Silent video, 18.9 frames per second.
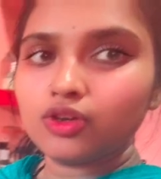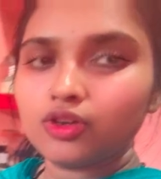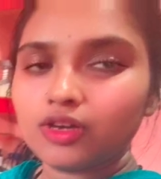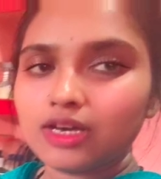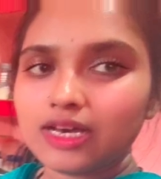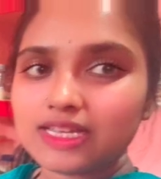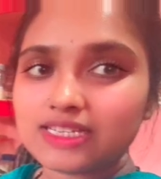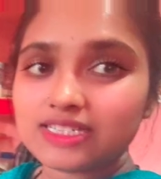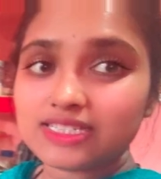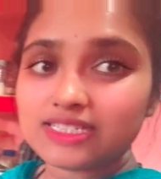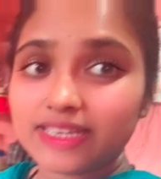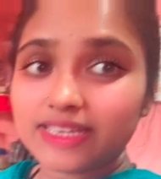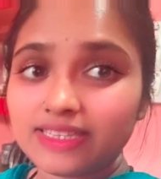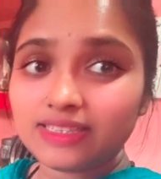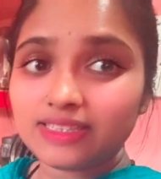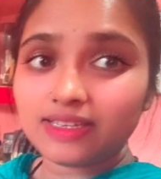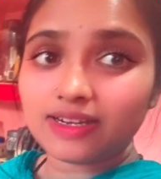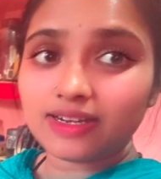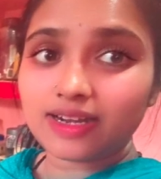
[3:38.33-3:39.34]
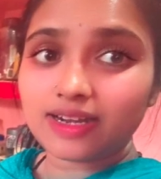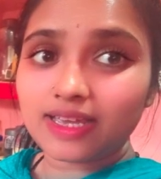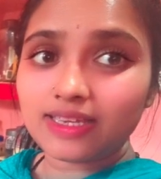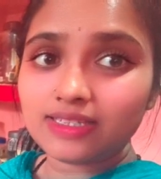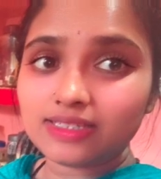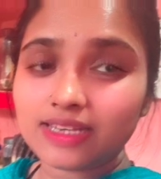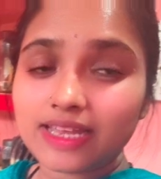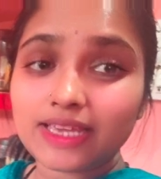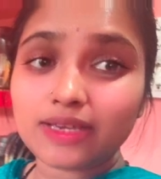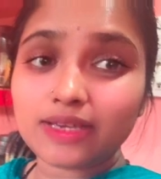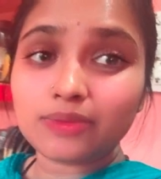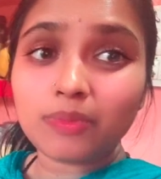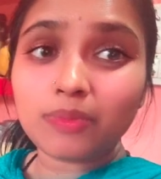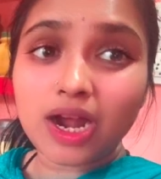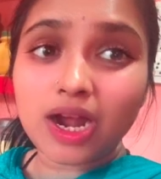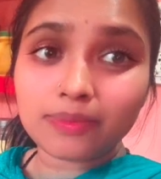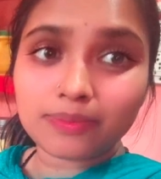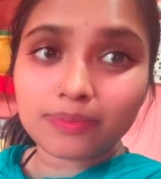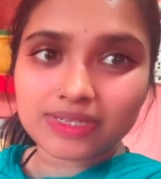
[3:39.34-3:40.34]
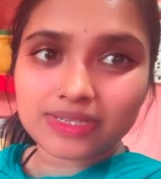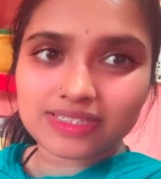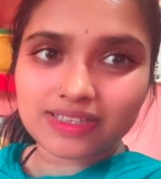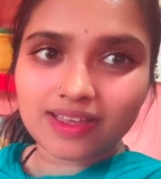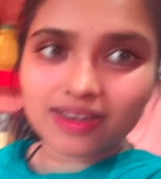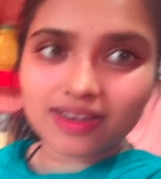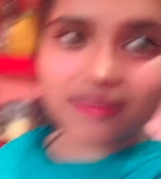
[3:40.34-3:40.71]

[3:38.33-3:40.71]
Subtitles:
stain the rice, like maar pasana,